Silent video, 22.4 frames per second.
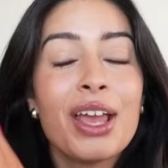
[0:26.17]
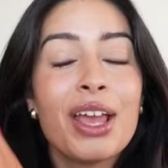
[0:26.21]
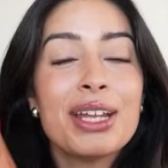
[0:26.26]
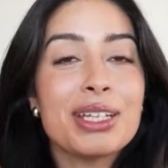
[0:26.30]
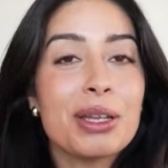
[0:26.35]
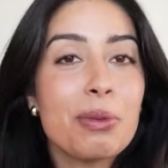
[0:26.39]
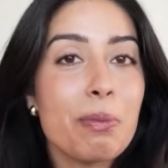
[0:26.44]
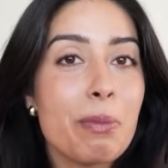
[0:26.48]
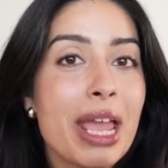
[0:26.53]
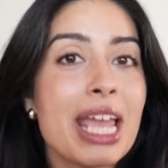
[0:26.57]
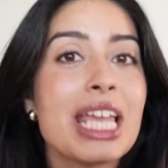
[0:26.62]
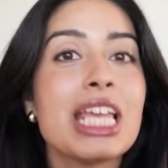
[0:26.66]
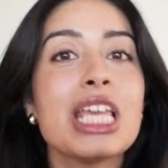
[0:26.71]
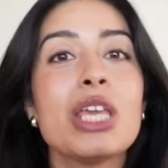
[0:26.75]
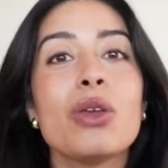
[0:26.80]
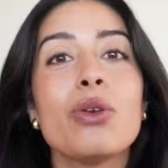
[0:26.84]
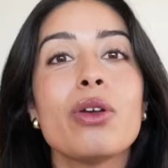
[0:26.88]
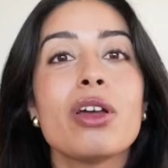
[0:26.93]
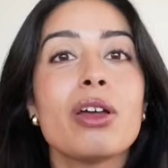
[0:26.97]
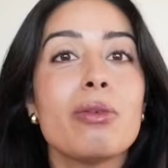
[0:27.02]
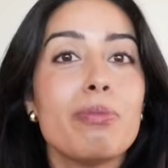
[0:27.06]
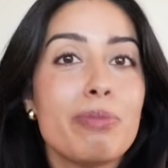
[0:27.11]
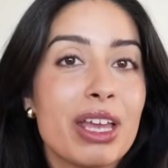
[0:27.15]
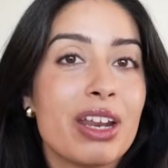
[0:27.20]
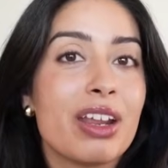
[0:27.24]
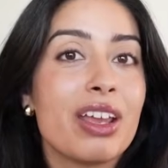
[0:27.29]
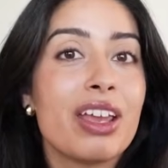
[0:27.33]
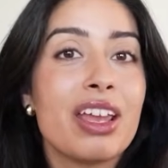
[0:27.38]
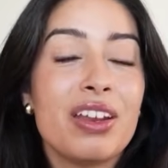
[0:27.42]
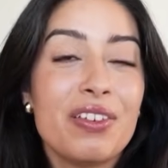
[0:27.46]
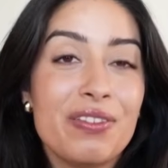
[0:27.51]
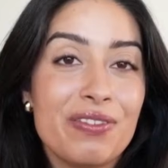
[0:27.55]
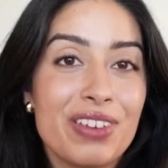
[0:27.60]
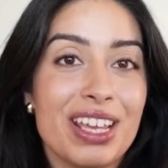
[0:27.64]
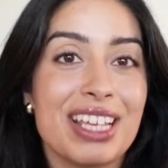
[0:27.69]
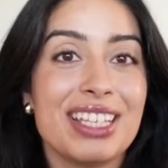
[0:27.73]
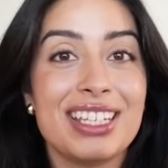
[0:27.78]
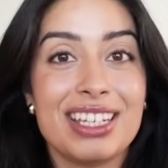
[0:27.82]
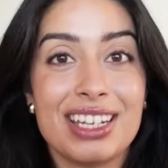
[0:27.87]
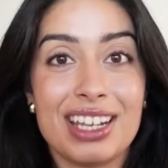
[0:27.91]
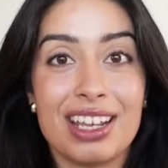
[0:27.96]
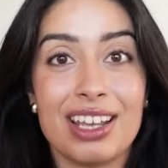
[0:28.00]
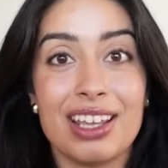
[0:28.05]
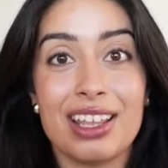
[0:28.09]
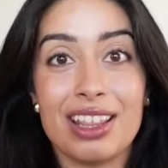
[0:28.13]
to make you a better
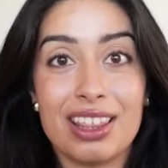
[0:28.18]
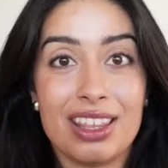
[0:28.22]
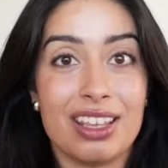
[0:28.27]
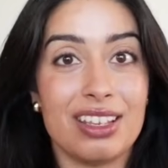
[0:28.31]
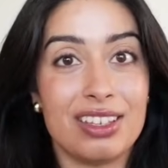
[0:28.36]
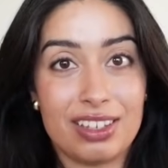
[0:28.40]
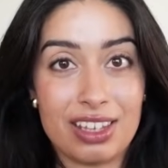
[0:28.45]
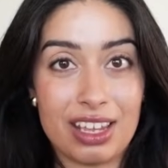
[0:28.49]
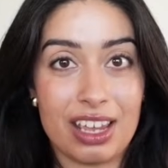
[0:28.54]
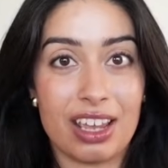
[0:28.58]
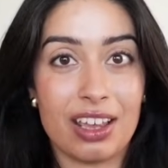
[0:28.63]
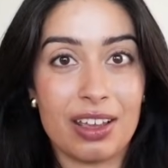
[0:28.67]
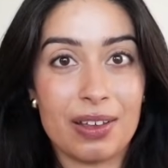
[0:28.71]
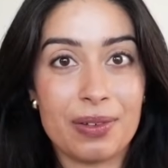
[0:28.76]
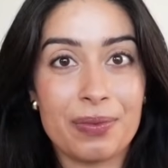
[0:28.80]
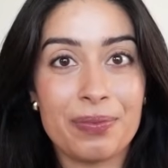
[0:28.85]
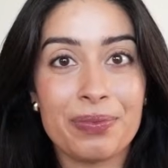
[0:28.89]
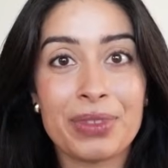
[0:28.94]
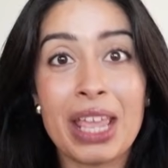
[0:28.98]
investor this year.